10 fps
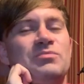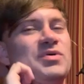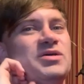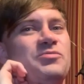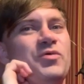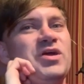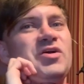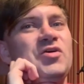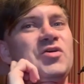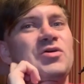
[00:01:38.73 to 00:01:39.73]
Billy
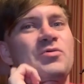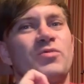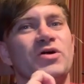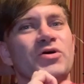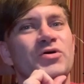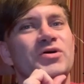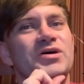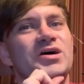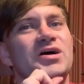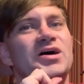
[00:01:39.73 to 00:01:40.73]
Weir Weir,
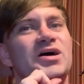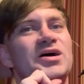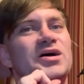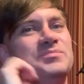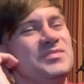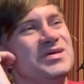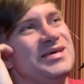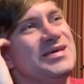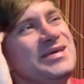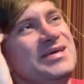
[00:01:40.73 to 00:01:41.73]
um,
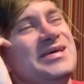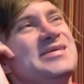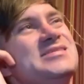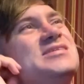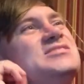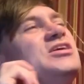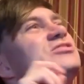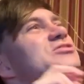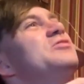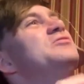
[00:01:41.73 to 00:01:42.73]
he is like saying
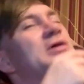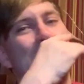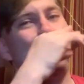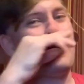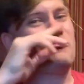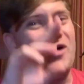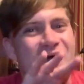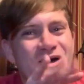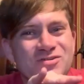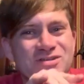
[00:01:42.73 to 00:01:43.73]
like saying okay well,
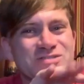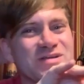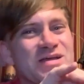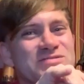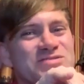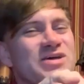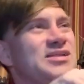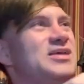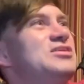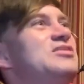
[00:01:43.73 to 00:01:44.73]
how does space,
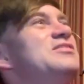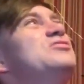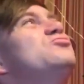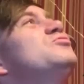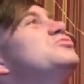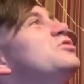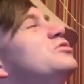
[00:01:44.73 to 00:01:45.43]
like the, like crew's gonna